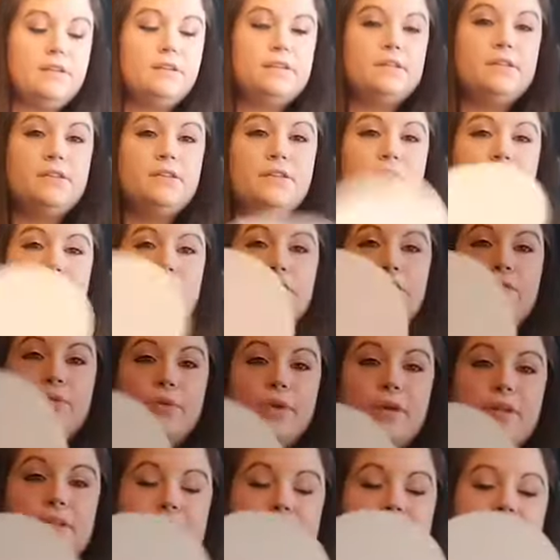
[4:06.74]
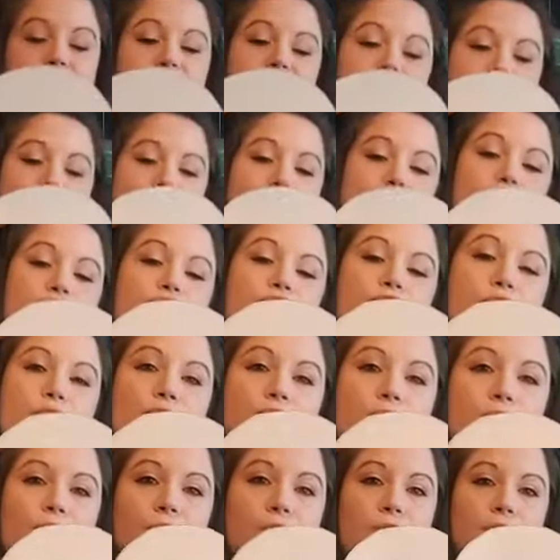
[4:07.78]
So then you're going to take your
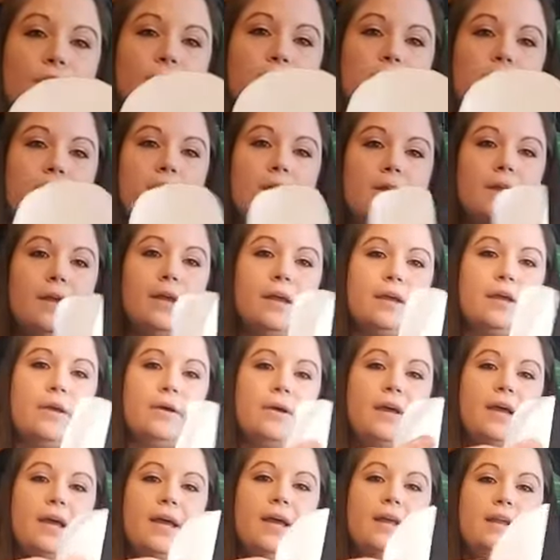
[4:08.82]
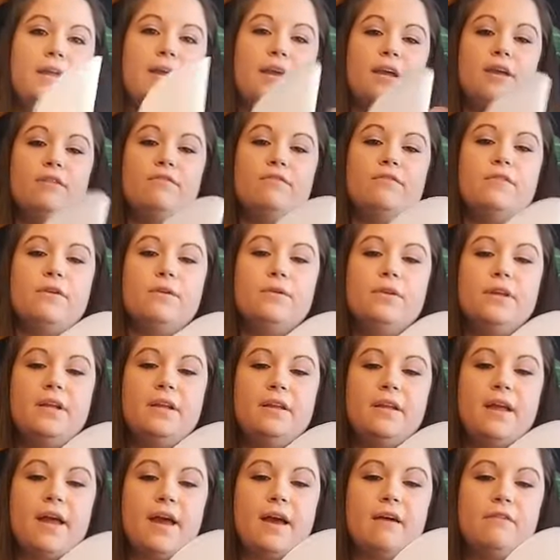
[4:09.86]
circle and go ahead and fold it
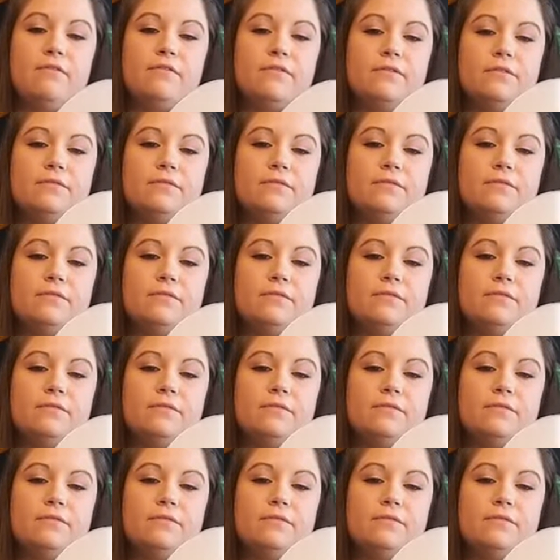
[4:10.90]
in half.